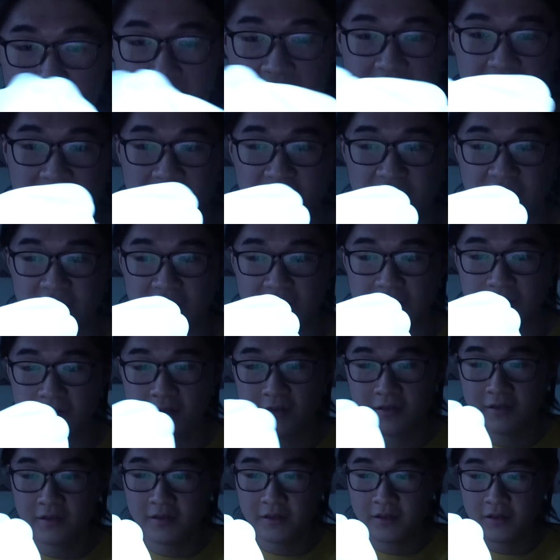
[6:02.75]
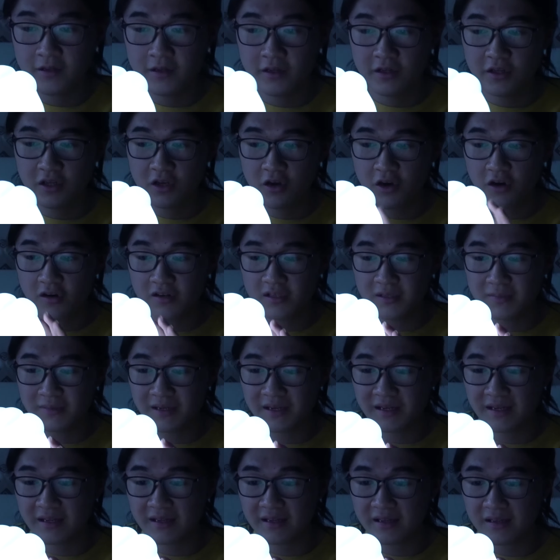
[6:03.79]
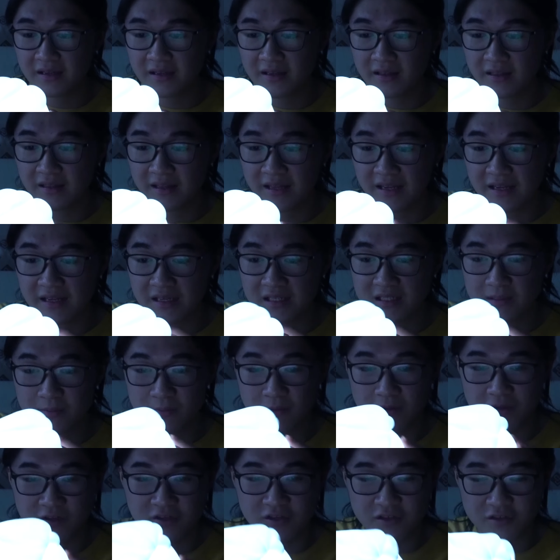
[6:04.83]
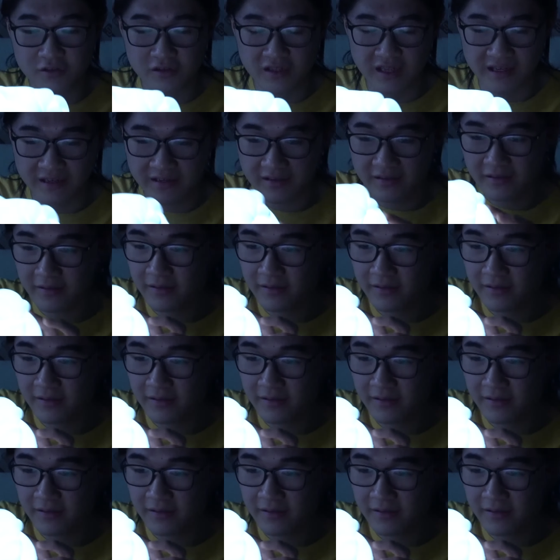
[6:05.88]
bad, actually. There are some, like, light splotches, like,